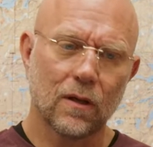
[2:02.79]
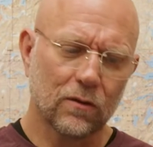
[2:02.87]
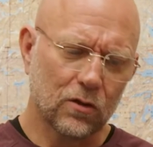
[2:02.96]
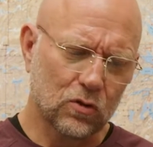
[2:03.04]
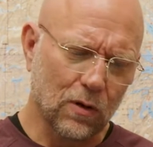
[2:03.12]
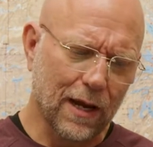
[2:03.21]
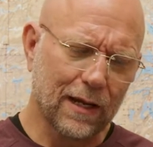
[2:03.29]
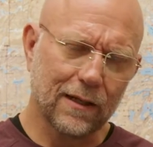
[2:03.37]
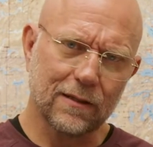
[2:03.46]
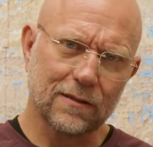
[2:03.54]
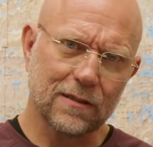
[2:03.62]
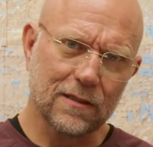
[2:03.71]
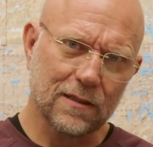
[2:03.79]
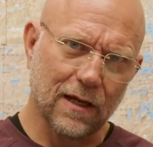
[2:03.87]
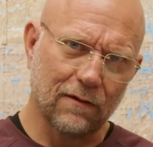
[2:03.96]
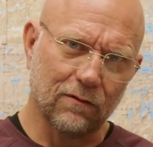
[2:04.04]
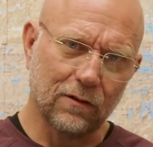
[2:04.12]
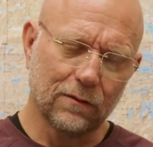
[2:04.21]
the dragon is the
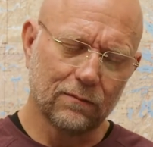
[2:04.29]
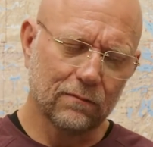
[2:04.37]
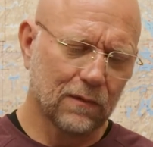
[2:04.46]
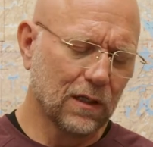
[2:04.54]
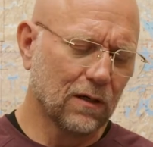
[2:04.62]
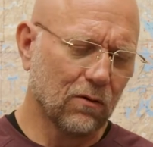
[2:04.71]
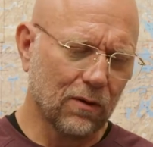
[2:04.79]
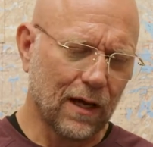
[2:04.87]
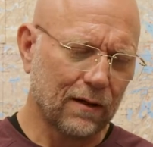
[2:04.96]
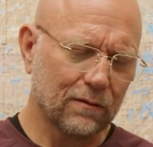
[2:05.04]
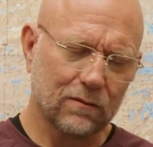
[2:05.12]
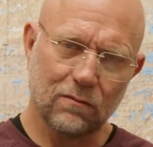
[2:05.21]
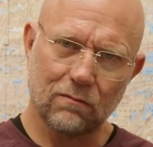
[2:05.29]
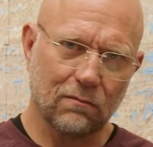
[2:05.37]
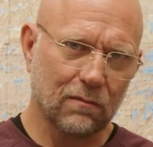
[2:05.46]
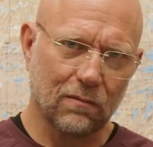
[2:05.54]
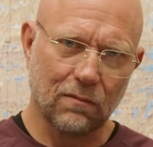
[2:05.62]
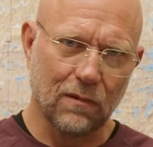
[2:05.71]
devil. You know, that
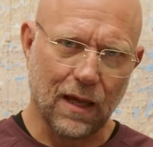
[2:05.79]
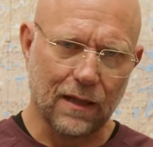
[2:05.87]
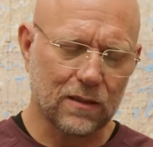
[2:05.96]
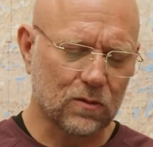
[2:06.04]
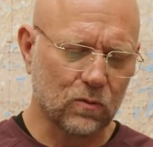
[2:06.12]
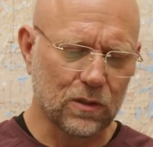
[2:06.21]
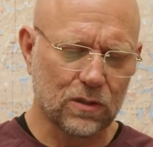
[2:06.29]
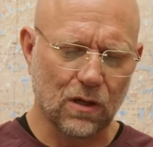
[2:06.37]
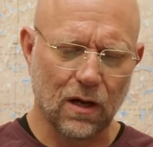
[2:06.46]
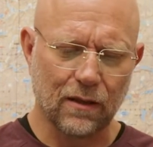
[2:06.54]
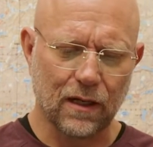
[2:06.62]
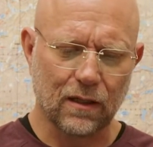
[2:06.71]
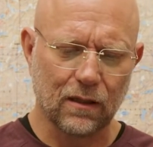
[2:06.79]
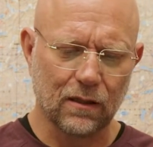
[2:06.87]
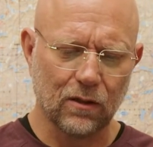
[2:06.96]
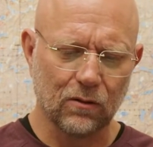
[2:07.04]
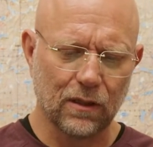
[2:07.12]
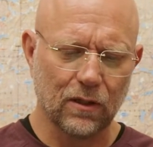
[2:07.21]
that's we saw that
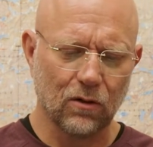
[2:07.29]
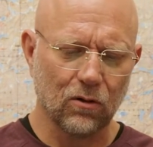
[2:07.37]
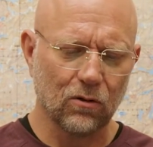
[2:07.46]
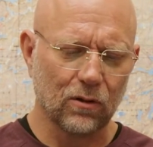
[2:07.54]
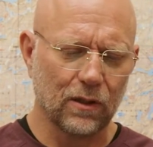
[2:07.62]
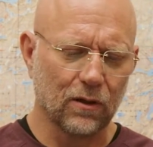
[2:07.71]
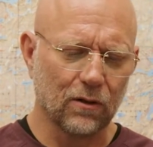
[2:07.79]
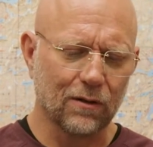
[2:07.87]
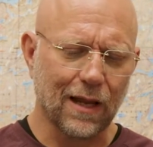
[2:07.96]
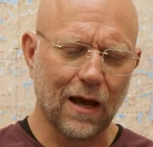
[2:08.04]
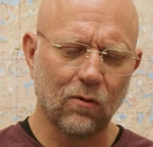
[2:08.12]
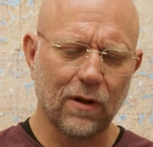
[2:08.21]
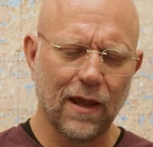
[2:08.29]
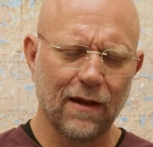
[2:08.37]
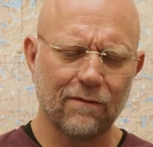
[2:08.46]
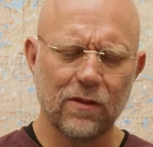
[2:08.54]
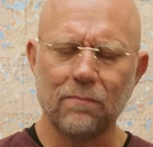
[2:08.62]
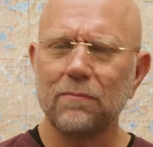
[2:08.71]
clearly earlier. Now we
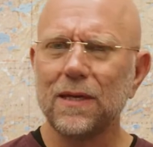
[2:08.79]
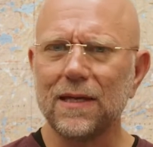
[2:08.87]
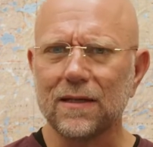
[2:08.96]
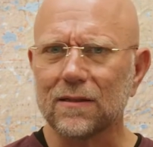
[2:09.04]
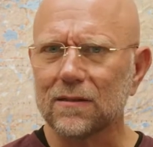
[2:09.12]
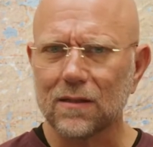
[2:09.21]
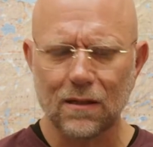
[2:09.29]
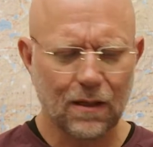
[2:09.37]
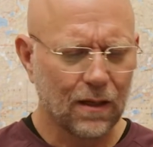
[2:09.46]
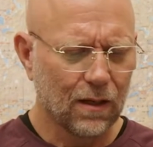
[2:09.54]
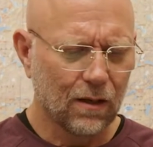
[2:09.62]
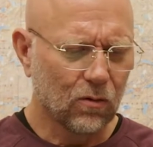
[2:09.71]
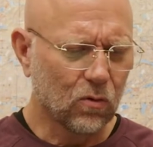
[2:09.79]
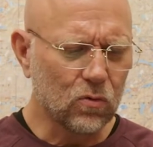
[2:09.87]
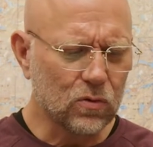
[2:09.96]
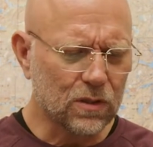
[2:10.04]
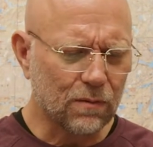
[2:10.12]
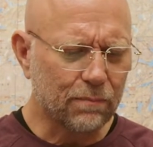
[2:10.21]
have the beast.
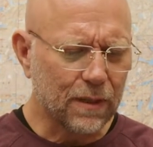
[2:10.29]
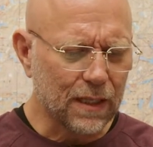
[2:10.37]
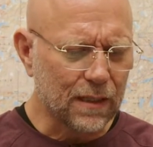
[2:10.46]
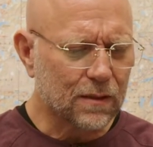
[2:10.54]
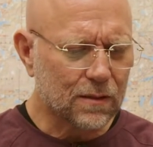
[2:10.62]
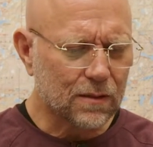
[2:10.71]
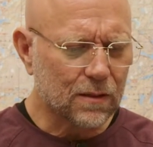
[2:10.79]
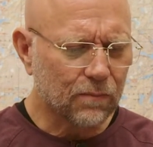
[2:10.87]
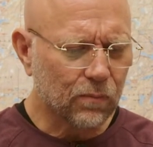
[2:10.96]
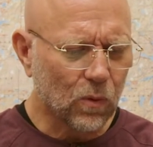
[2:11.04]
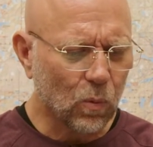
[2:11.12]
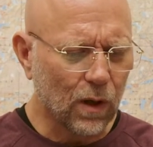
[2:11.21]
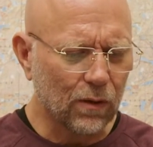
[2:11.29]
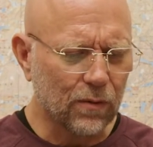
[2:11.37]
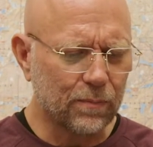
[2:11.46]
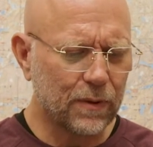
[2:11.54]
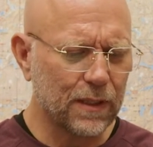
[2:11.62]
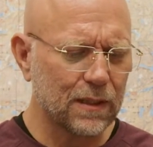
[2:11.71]
Who's the beast? Well, the
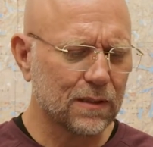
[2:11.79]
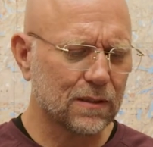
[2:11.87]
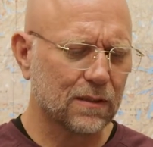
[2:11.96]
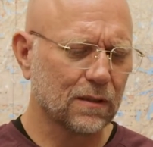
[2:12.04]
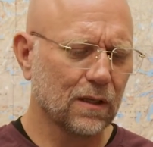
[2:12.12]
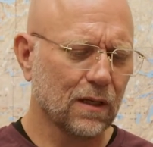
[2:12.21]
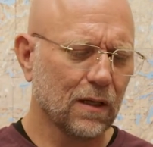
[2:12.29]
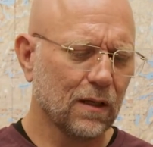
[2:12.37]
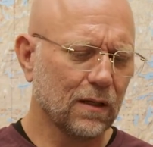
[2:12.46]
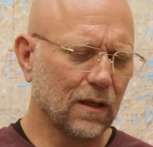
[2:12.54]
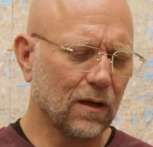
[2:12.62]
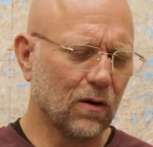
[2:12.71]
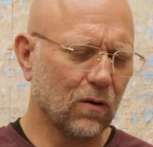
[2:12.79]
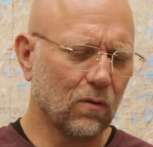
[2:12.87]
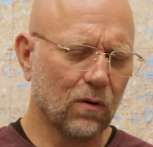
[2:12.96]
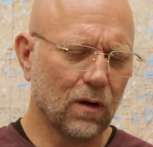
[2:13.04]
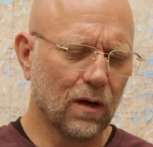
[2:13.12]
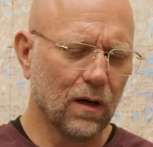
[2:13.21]
beast, you
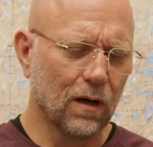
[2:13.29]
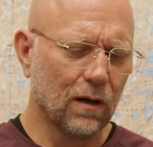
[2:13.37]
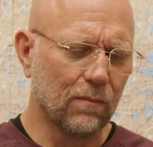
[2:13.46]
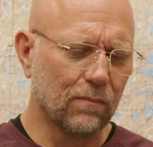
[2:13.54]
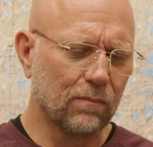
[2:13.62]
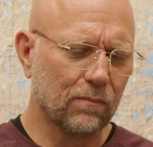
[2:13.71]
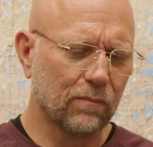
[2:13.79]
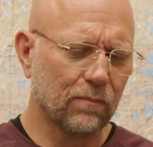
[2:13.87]
know, um,